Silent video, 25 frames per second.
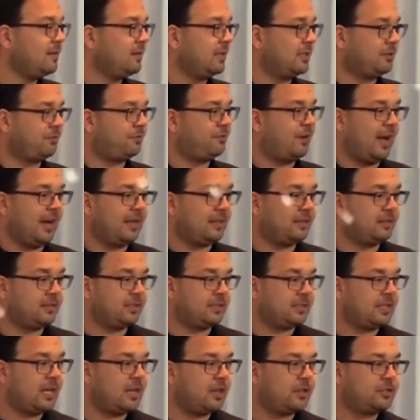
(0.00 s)
they define the
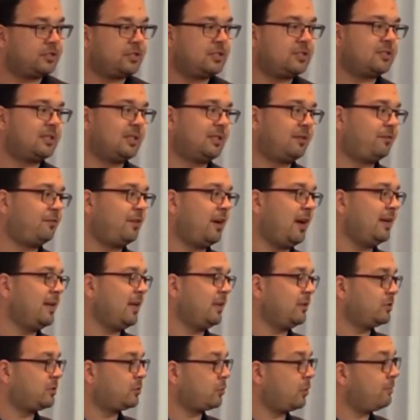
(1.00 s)
intelligence, they define how
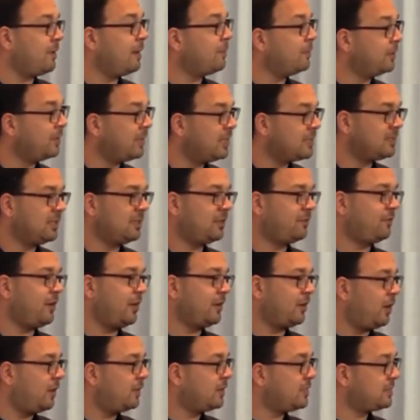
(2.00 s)
you store memories, they
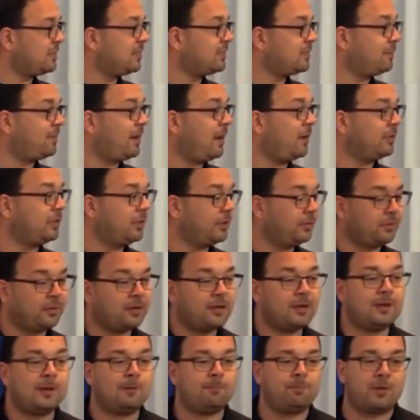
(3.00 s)
define all these things about you,
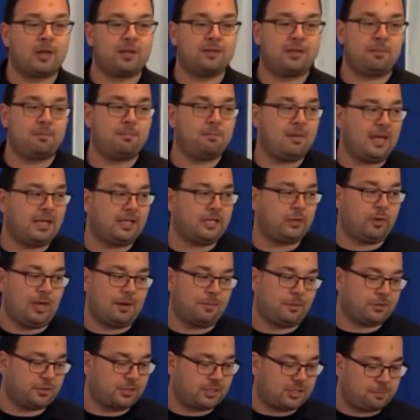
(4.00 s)
and they make you
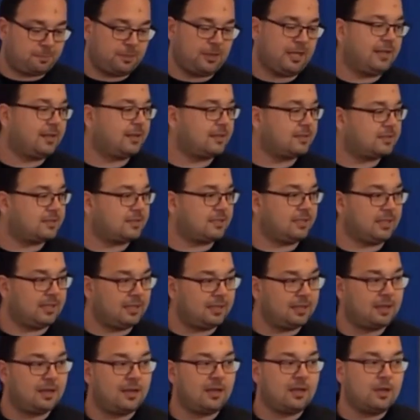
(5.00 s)
able to speak and
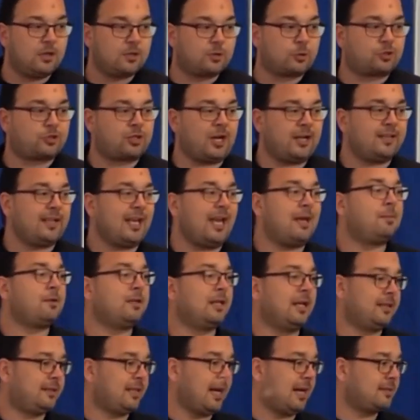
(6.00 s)
see. So we're trying to
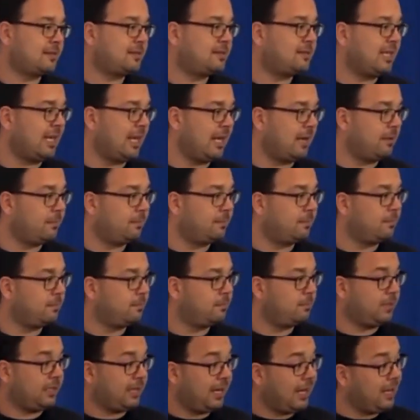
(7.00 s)
emulate that same
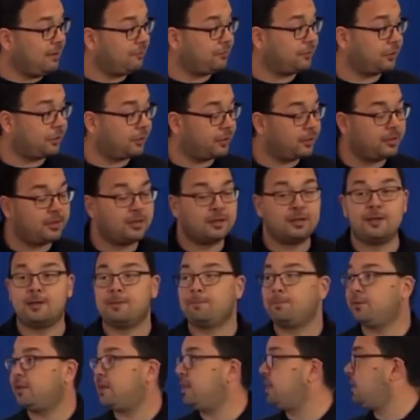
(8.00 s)
behavior
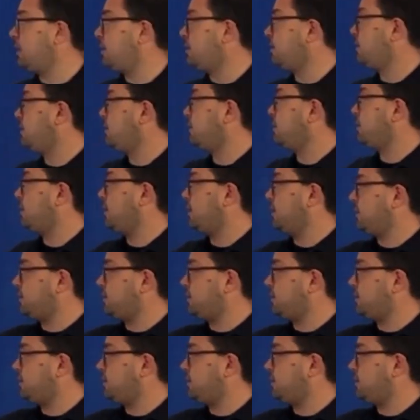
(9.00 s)
in a